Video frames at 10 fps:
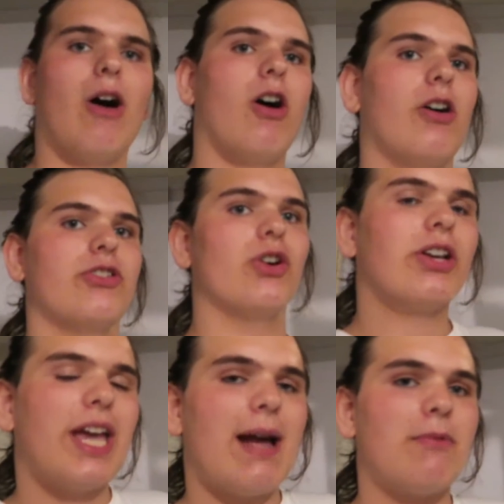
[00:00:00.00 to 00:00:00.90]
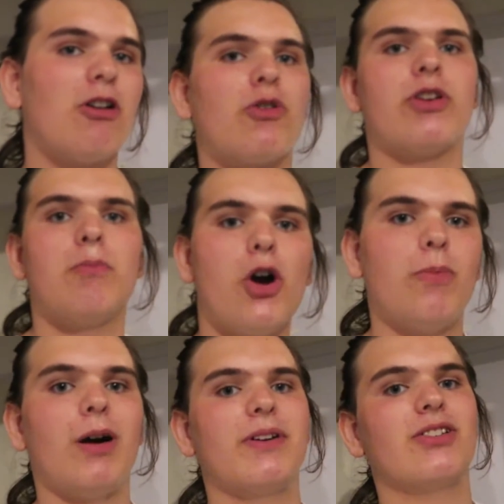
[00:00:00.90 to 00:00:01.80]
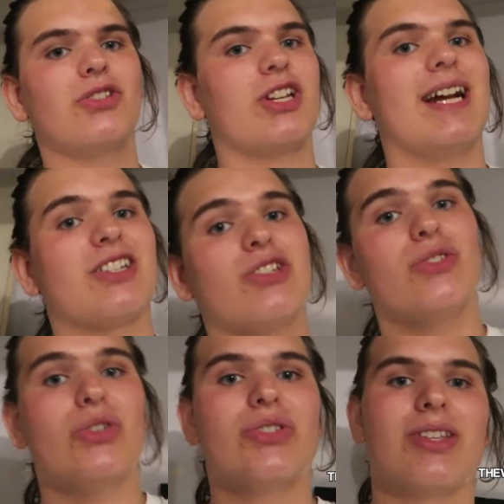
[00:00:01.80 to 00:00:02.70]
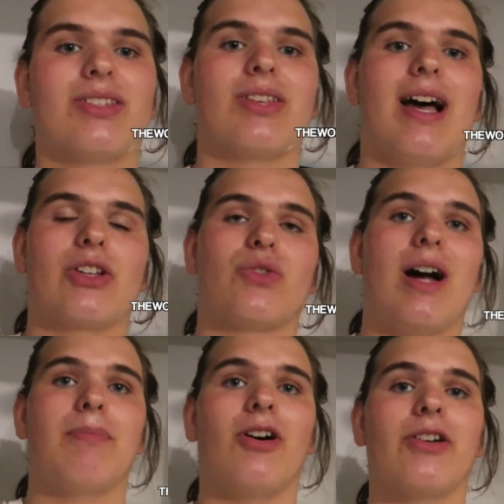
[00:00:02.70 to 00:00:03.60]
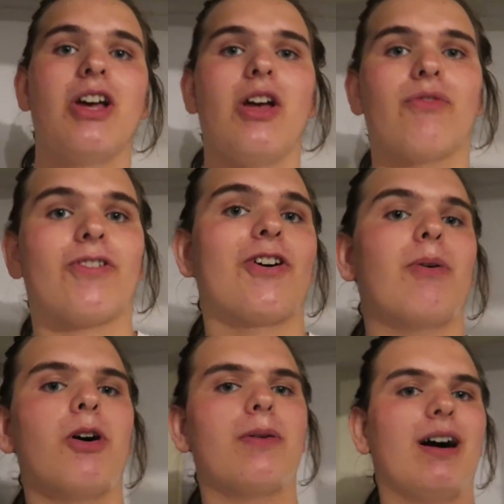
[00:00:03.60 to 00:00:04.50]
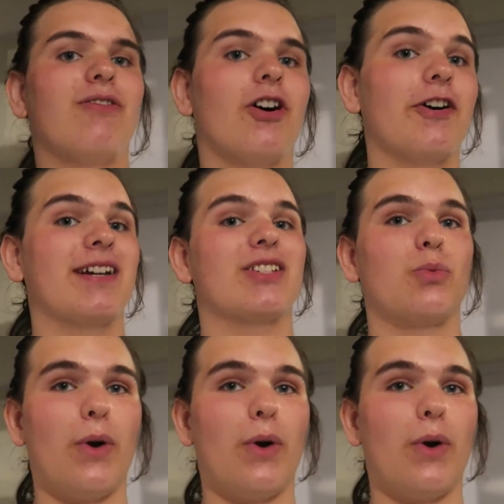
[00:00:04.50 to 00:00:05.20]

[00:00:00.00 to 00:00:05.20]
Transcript: on your camera or your mobile because you can actually use this uh, tripod for a mobile phone as